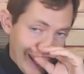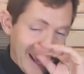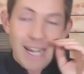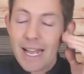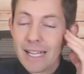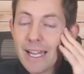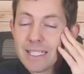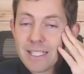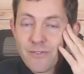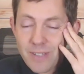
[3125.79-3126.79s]
And I
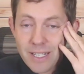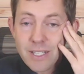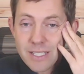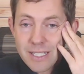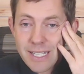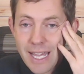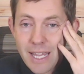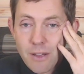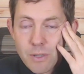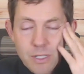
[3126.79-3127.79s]
like to finish the
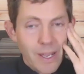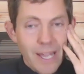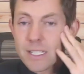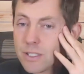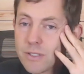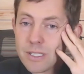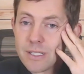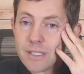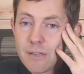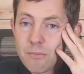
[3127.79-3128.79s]
day with gratitude.
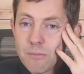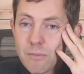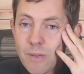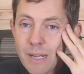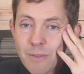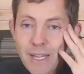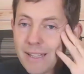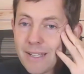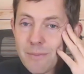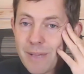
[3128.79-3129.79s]
When I'm
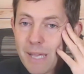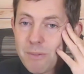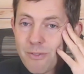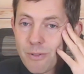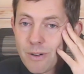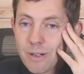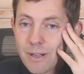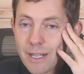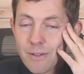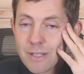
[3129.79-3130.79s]
lying there in bed before
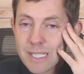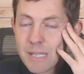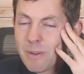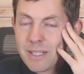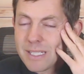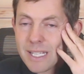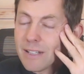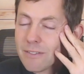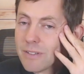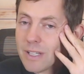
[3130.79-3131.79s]
I go to sleep, I just think
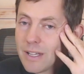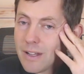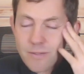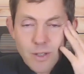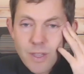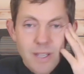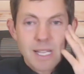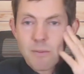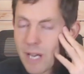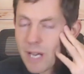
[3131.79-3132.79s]
of a few things
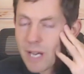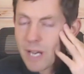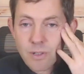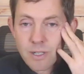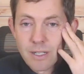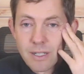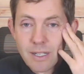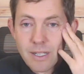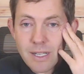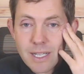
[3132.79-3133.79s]
I'm grateful for.
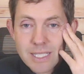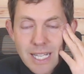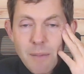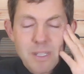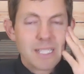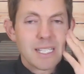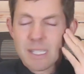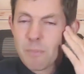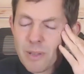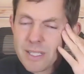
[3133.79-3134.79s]
Sometimes it's as
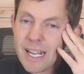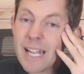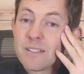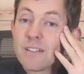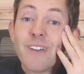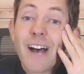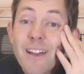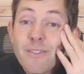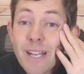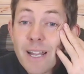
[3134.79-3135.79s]
simple as that I
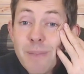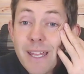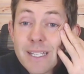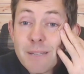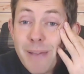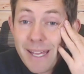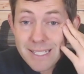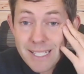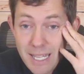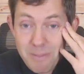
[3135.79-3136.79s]
survived and I made it to
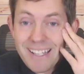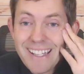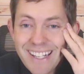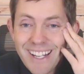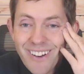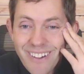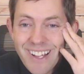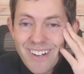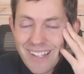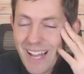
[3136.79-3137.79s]
bedtime, you know,
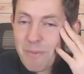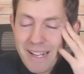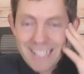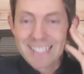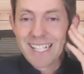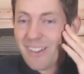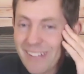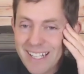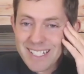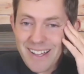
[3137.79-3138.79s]
without my kids
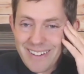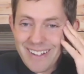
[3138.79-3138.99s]
killing each other.